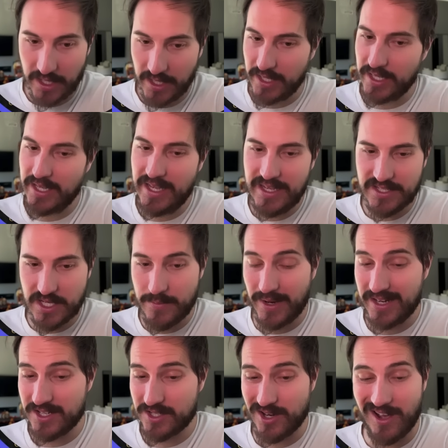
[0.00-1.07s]
Easy
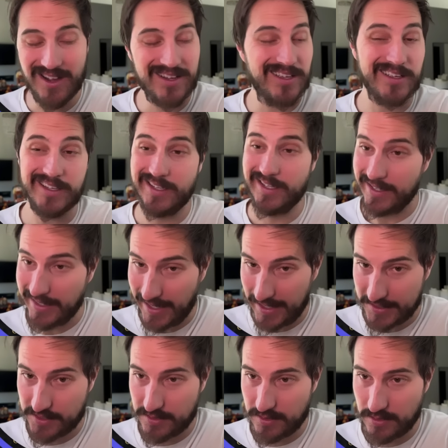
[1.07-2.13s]
money stock,
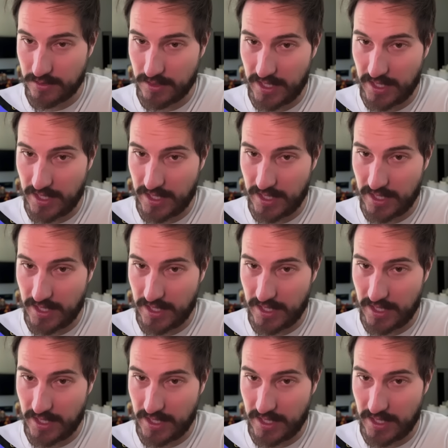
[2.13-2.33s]
yes.